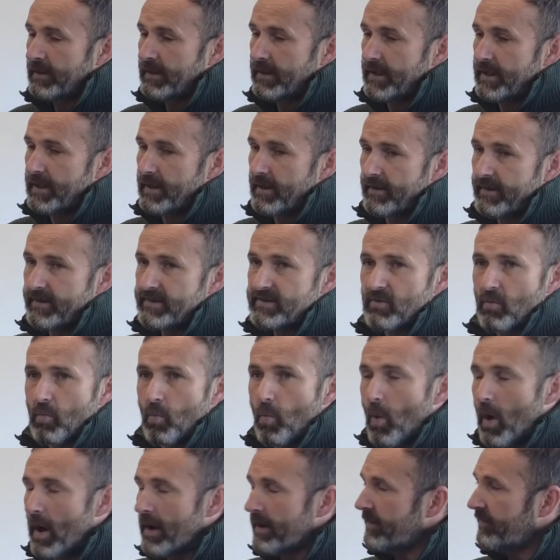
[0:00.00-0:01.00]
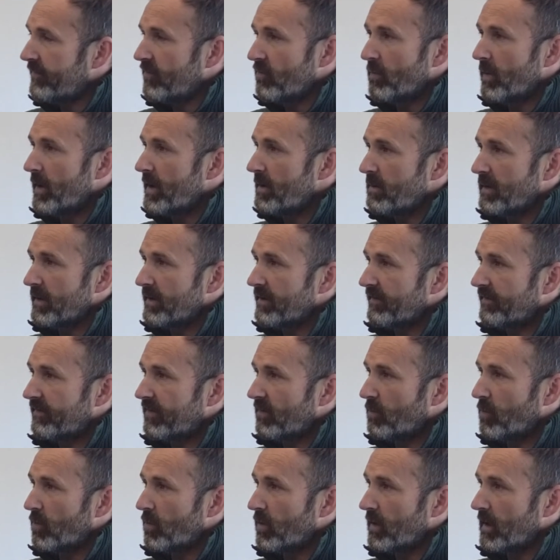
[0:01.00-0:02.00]
You know, there's some wonderful people at the
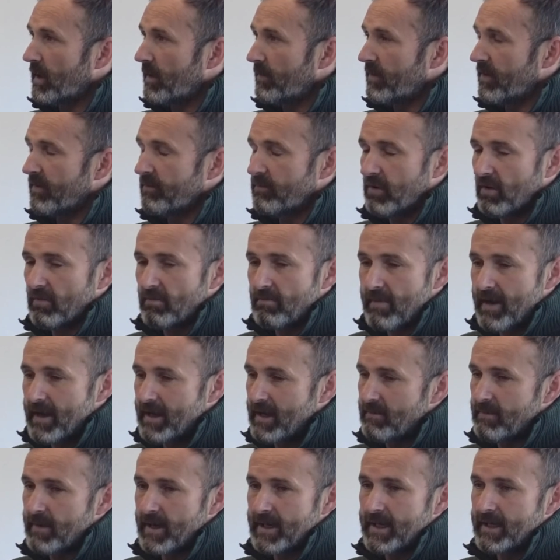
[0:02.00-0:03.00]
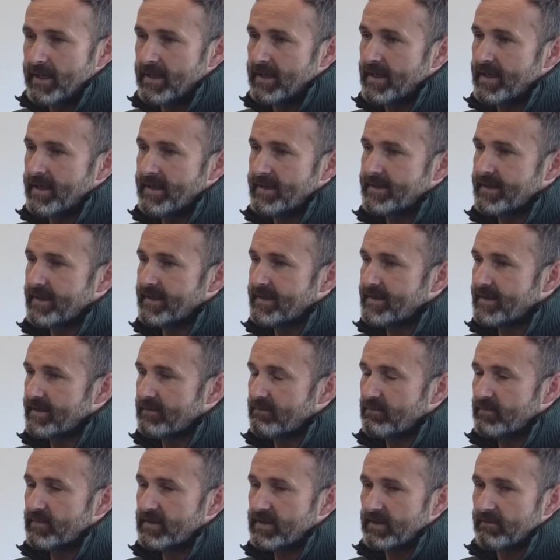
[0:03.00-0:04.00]
football club that put many years into
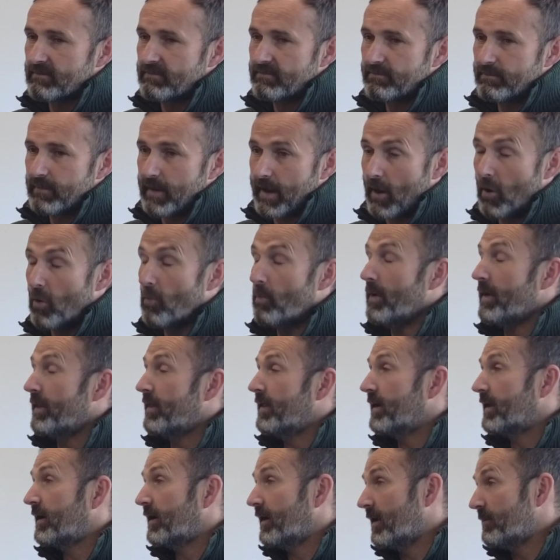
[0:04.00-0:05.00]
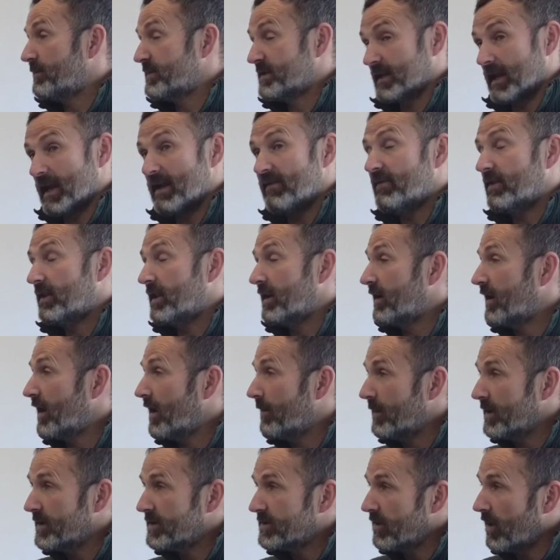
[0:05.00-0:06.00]
helping the club, saving the
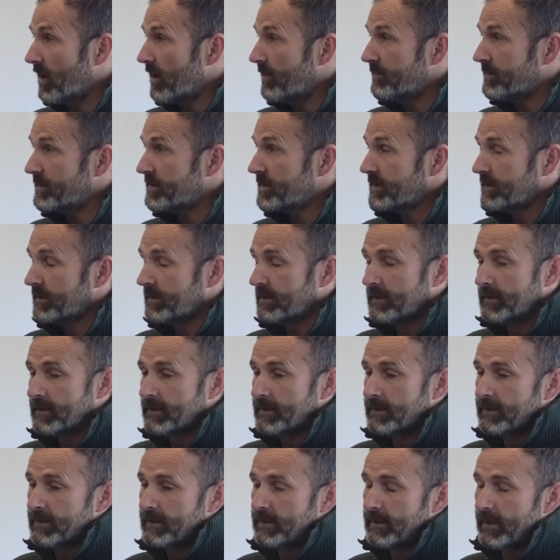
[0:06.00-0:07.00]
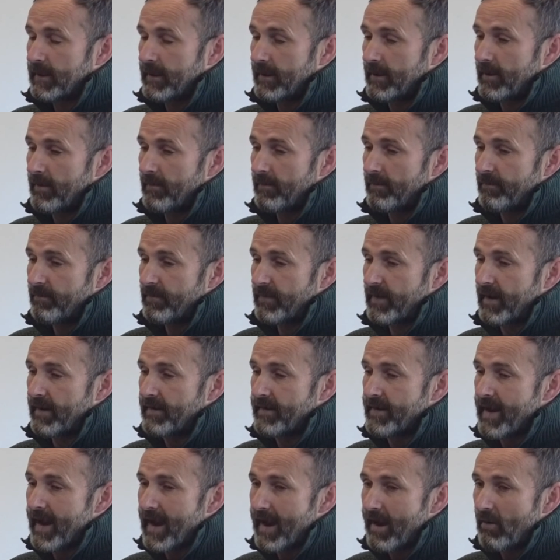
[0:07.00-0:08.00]
club at times.
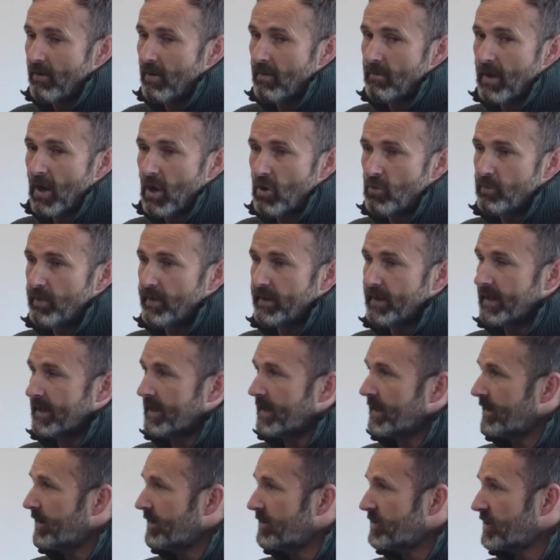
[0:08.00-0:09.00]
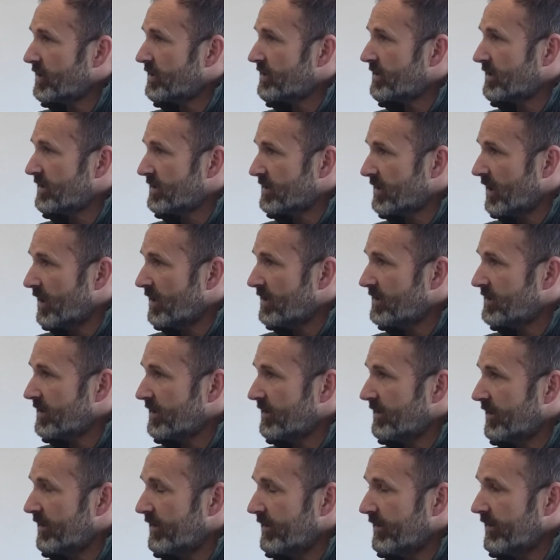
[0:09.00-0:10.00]
And now I'm hoping they get their just desserts
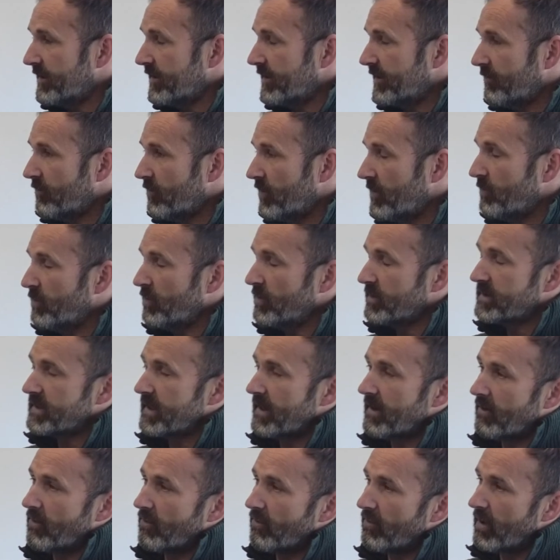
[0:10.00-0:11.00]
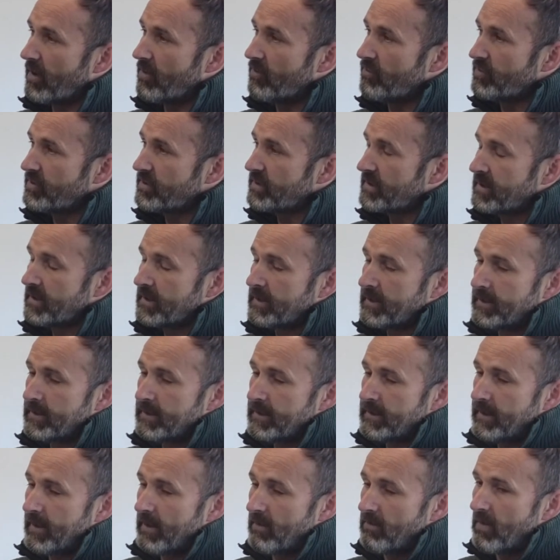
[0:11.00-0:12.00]
and Wimborne Town grows.
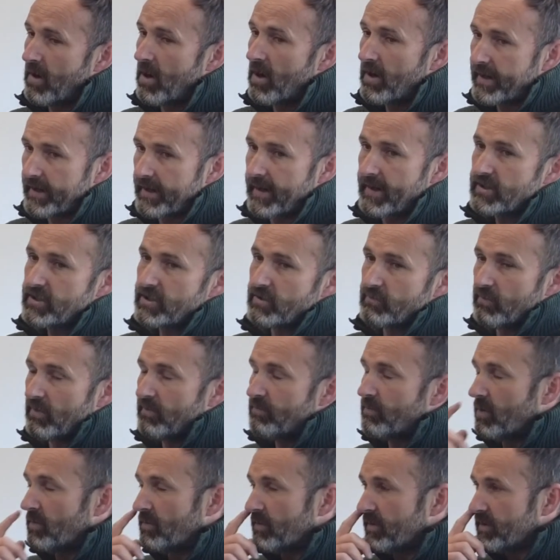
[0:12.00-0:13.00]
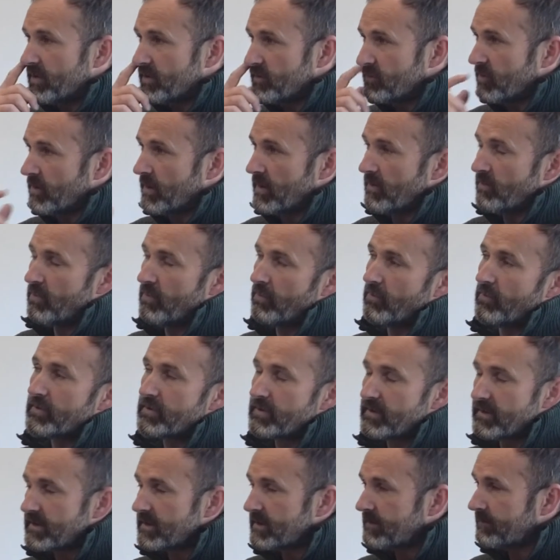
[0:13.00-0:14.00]
And our connection with Bournemouth is really important
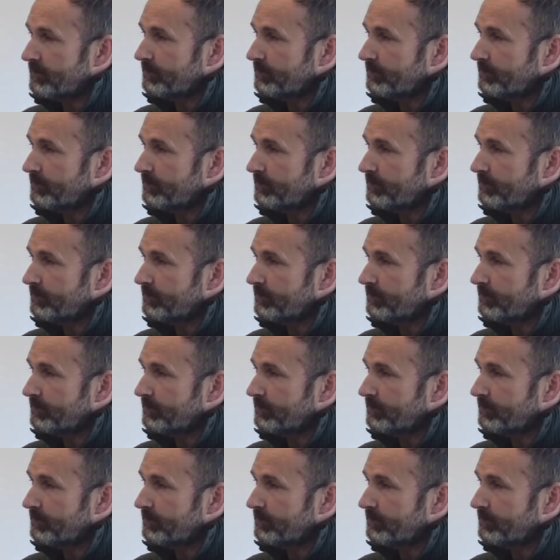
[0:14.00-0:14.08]
to us.